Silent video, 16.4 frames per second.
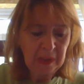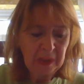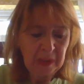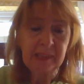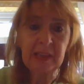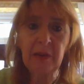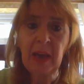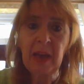
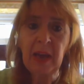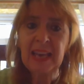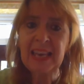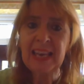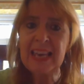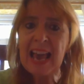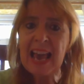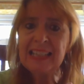So
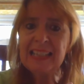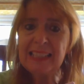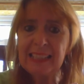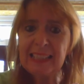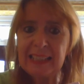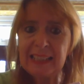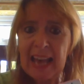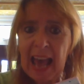
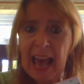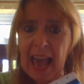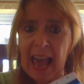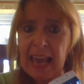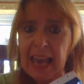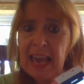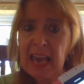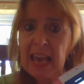
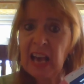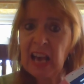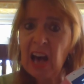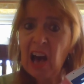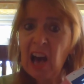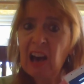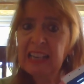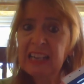yesterday
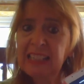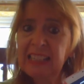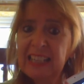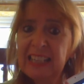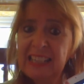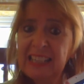I did